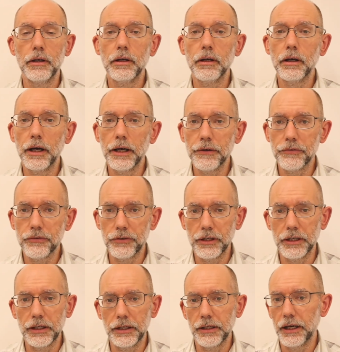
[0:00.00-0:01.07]
I have
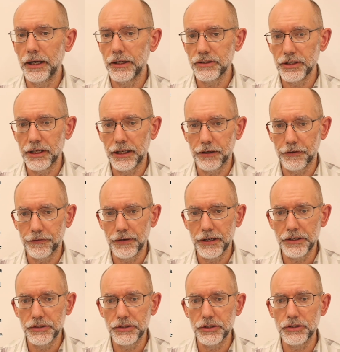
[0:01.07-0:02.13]
seen angelic
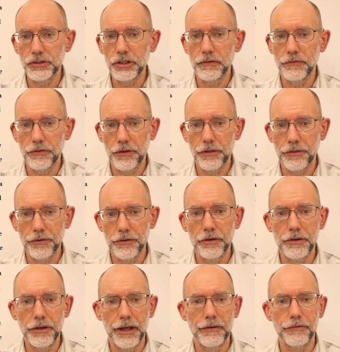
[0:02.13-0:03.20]
faces of the
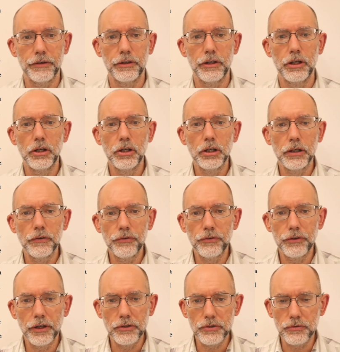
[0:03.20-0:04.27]
third heaven of
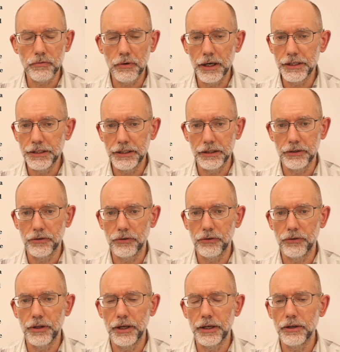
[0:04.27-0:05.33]
such radiance
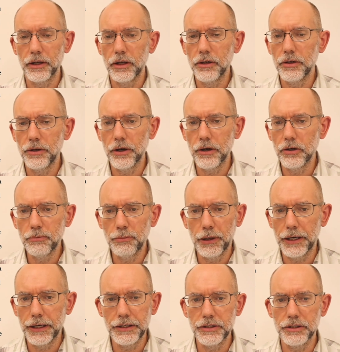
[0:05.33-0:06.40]
that no
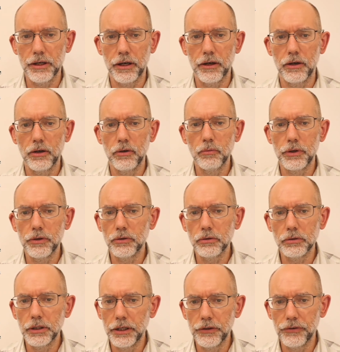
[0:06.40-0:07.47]
painter with
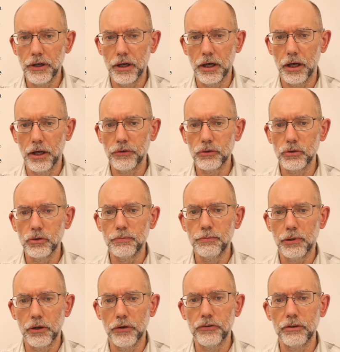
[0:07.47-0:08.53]
all his art could
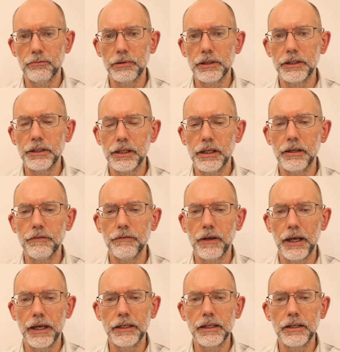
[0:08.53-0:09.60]
possibly give
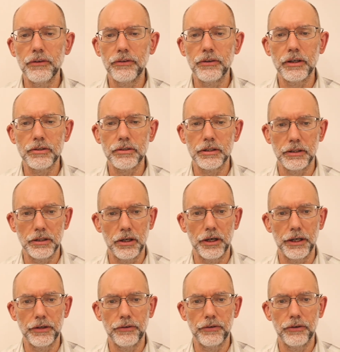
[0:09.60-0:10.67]
any such
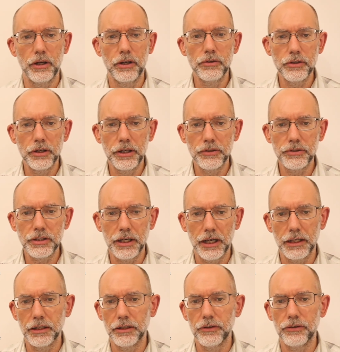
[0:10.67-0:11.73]
light to his
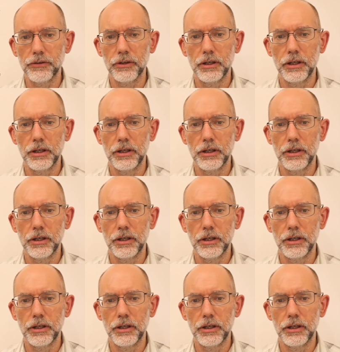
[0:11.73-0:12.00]
colours